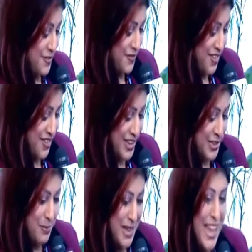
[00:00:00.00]

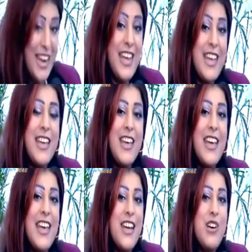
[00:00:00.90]
Physical Planning
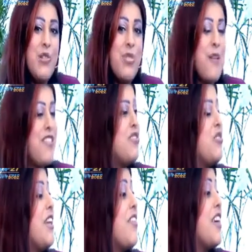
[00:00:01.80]
in North Macedonia,